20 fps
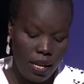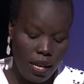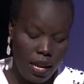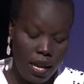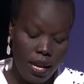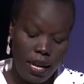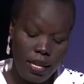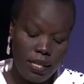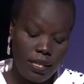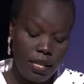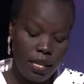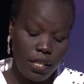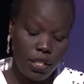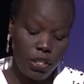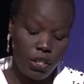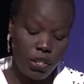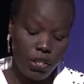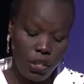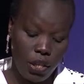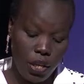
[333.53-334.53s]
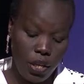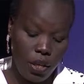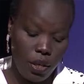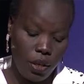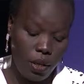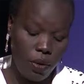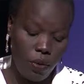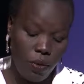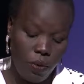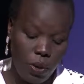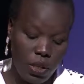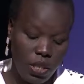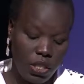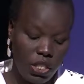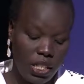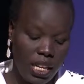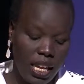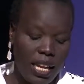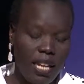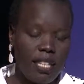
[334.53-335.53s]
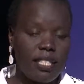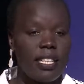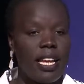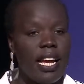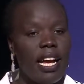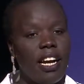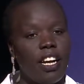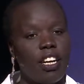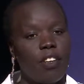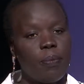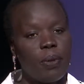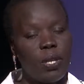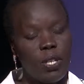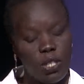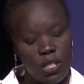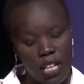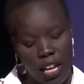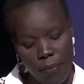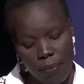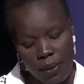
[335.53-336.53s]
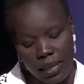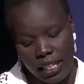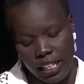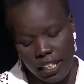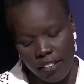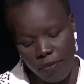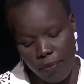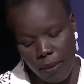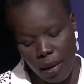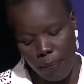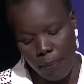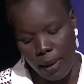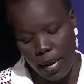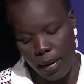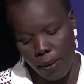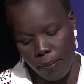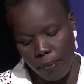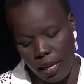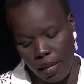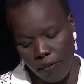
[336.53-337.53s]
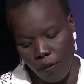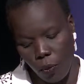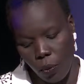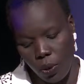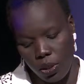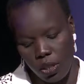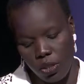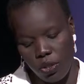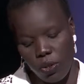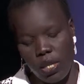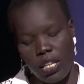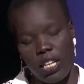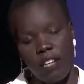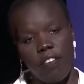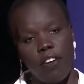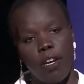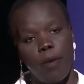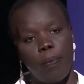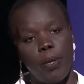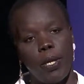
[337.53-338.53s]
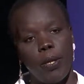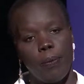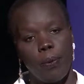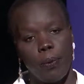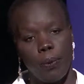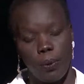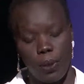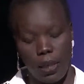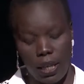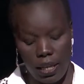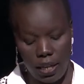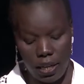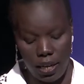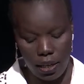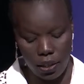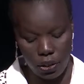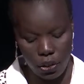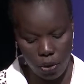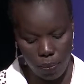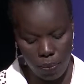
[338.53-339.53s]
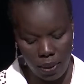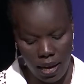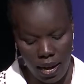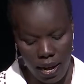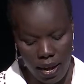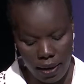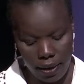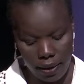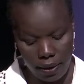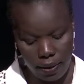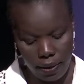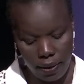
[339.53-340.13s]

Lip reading: And I say she wanted to get us out because I believe my mom never wanted to leave her people and her culture behind.